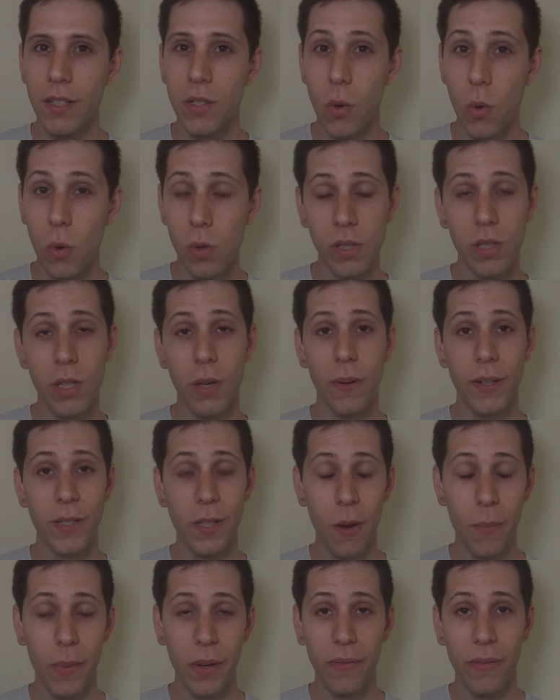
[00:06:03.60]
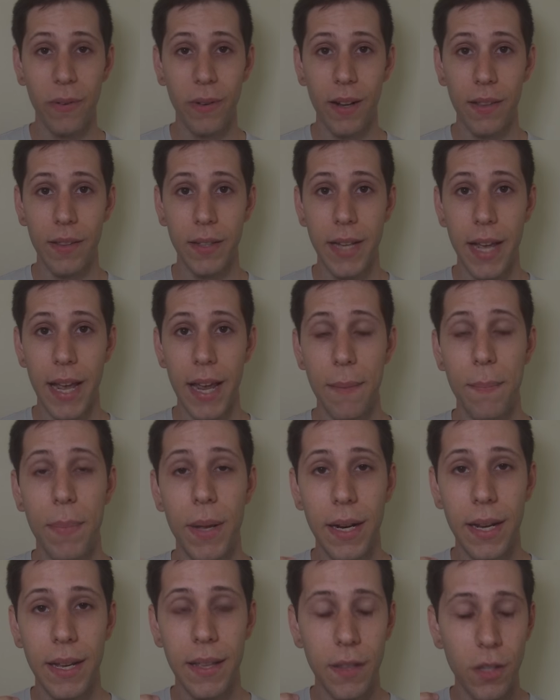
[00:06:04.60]
is also a topic for another day,
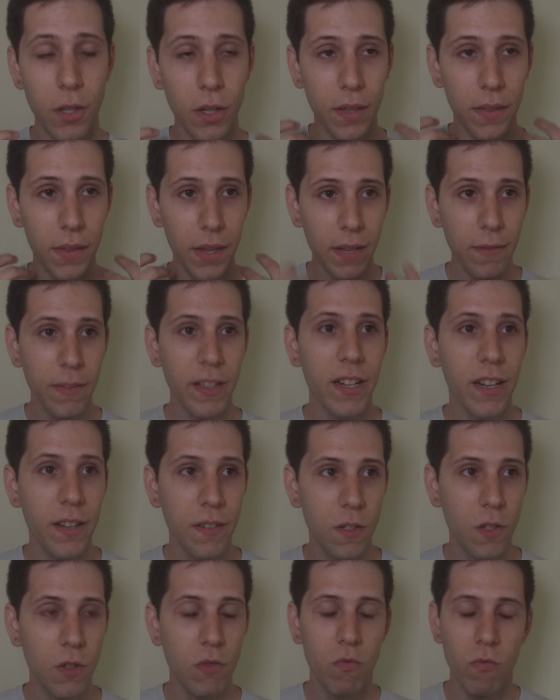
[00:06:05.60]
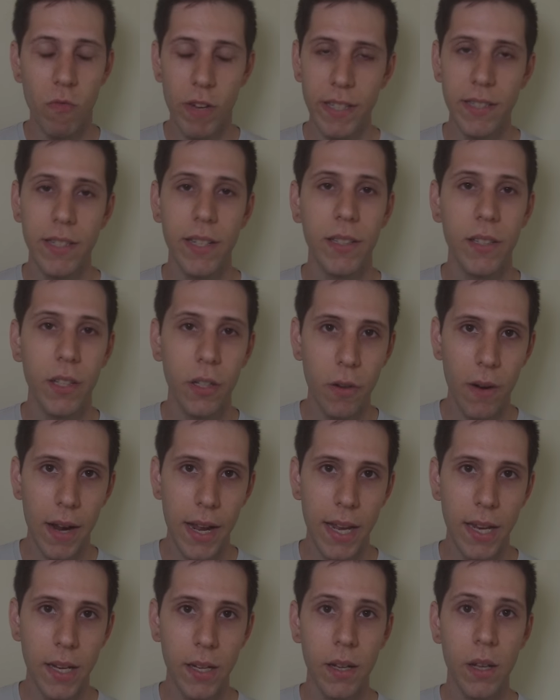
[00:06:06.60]
but you can think of it as just rinsing the
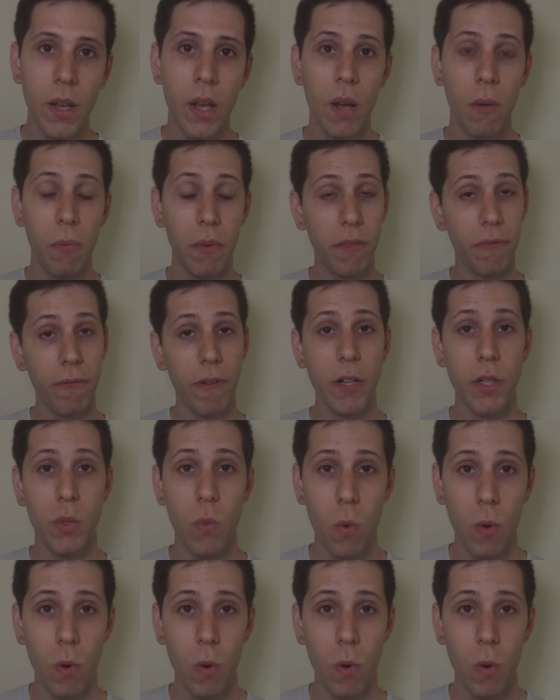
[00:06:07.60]
grain with fresh